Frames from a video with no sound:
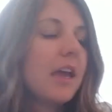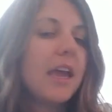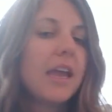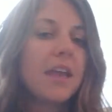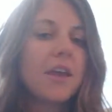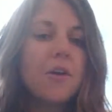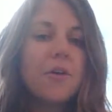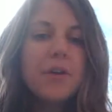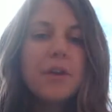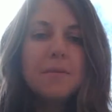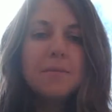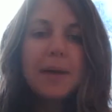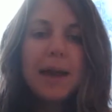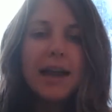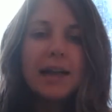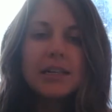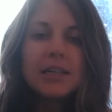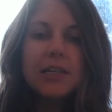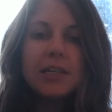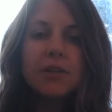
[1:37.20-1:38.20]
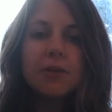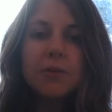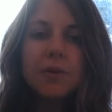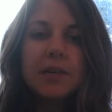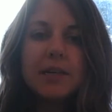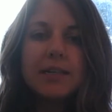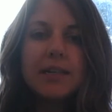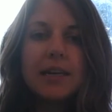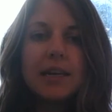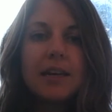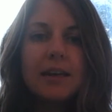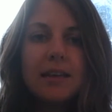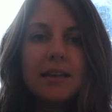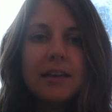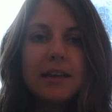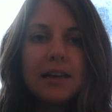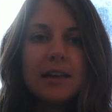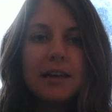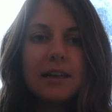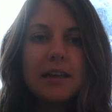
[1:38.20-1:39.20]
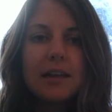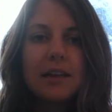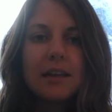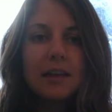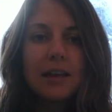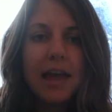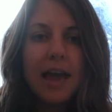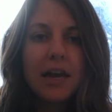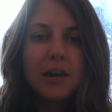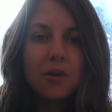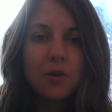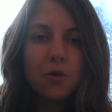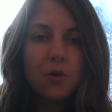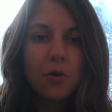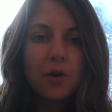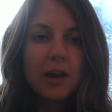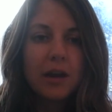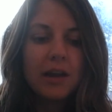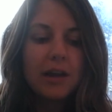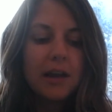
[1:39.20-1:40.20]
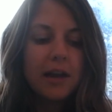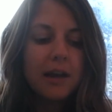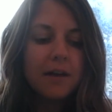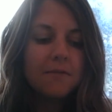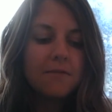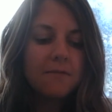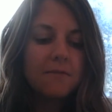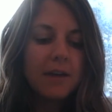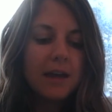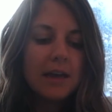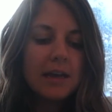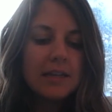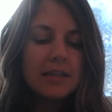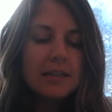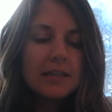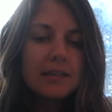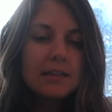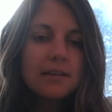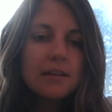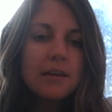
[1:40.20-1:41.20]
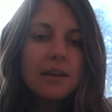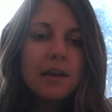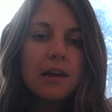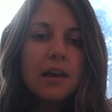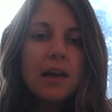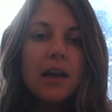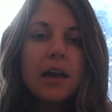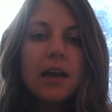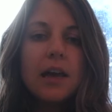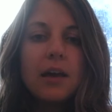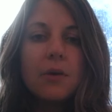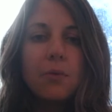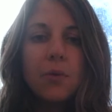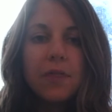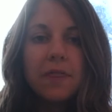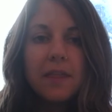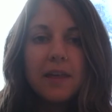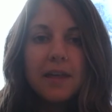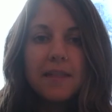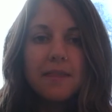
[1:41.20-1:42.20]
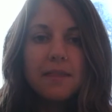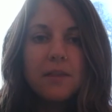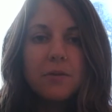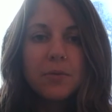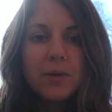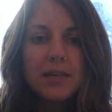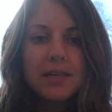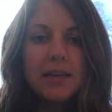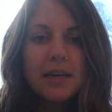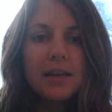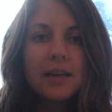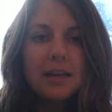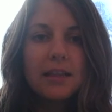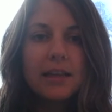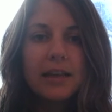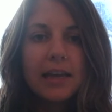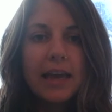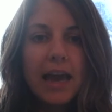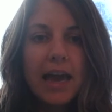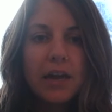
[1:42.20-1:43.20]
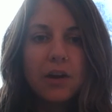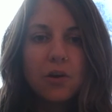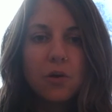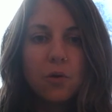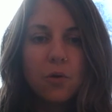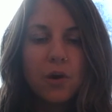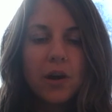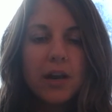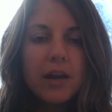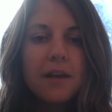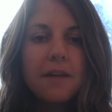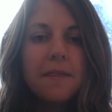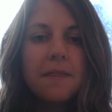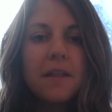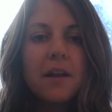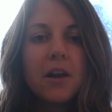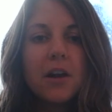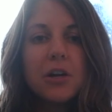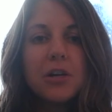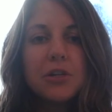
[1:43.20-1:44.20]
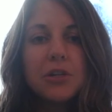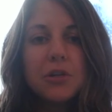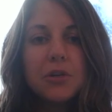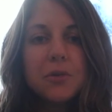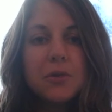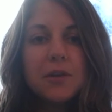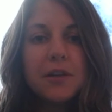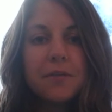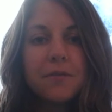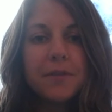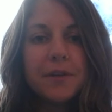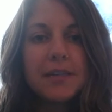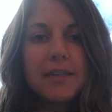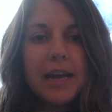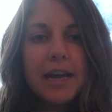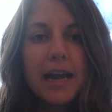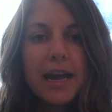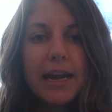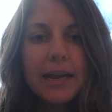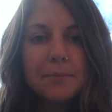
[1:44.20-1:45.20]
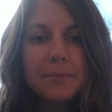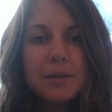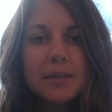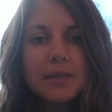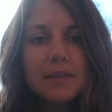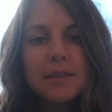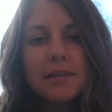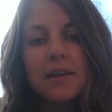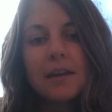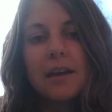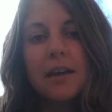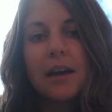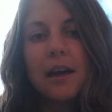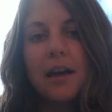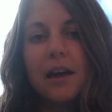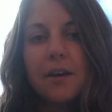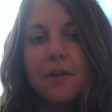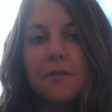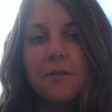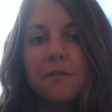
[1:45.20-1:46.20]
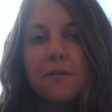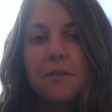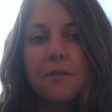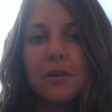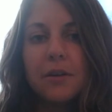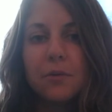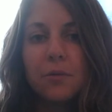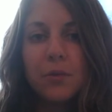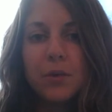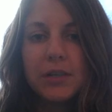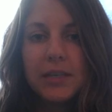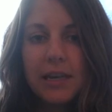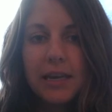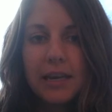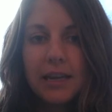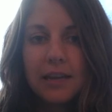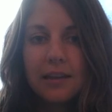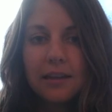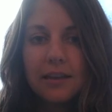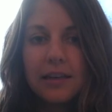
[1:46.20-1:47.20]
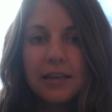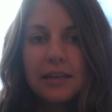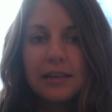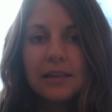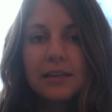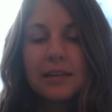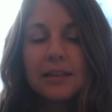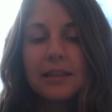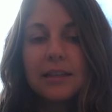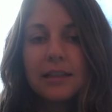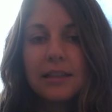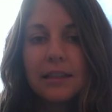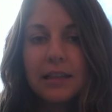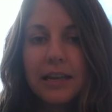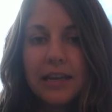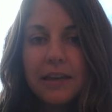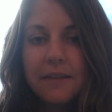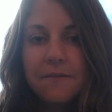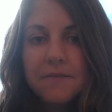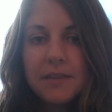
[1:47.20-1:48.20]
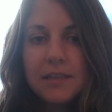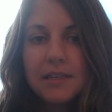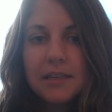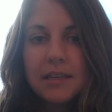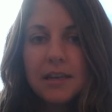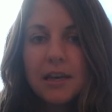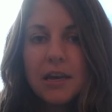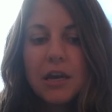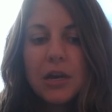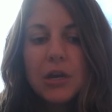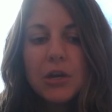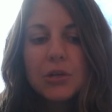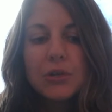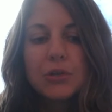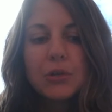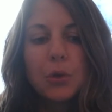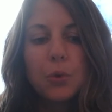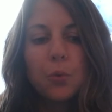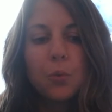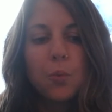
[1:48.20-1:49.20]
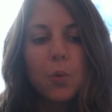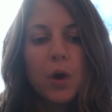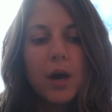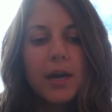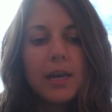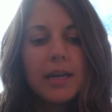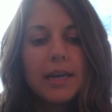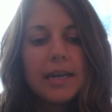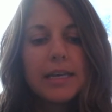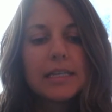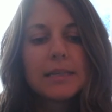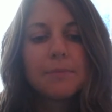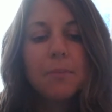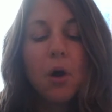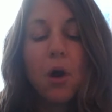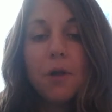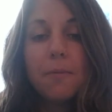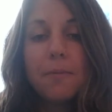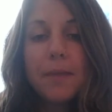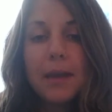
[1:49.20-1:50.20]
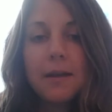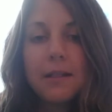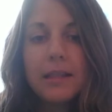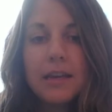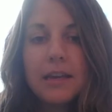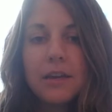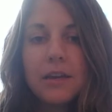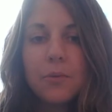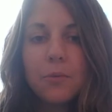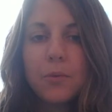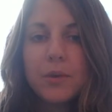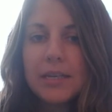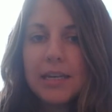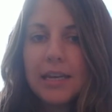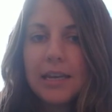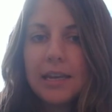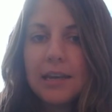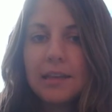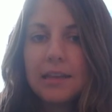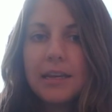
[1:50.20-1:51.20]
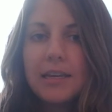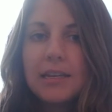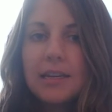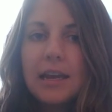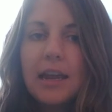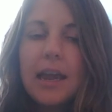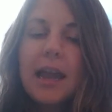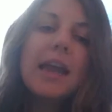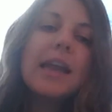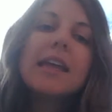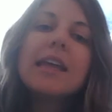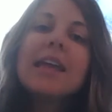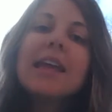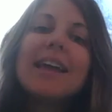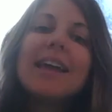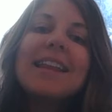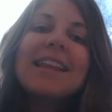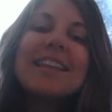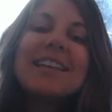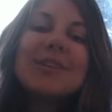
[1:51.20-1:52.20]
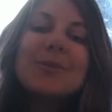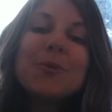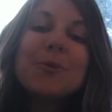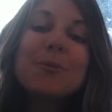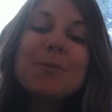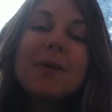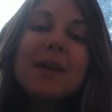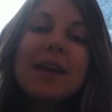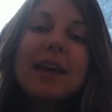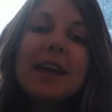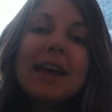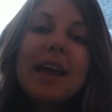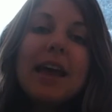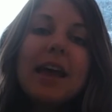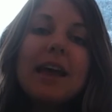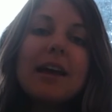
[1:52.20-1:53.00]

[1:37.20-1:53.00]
And going back to the reticulate category of veins, within the reticulate category, there are two different types of reticulate leaves. So one is palmately reticulate, and again, this would be